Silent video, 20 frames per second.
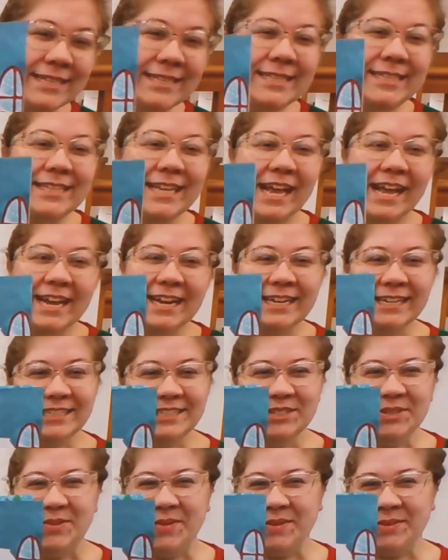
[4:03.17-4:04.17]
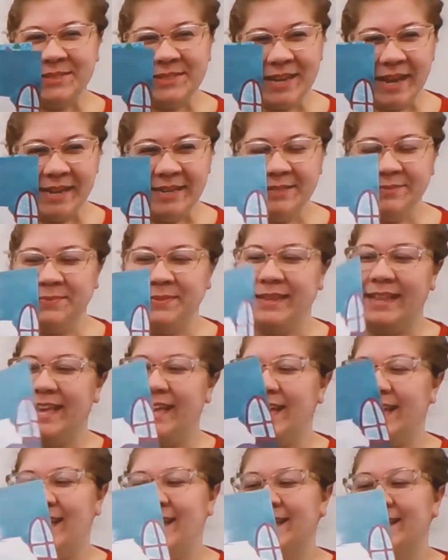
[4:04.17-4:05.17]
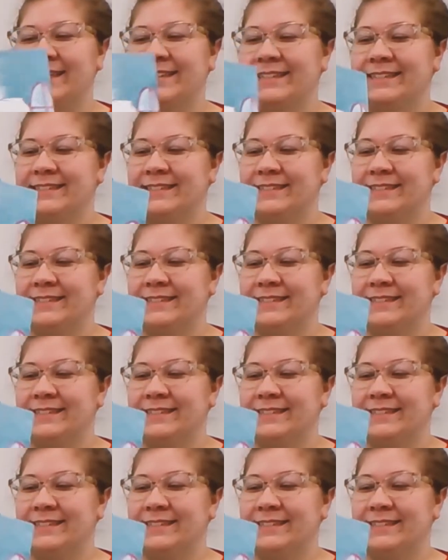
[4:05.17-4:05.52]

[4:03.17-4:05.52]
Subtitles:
excited to go outside to play.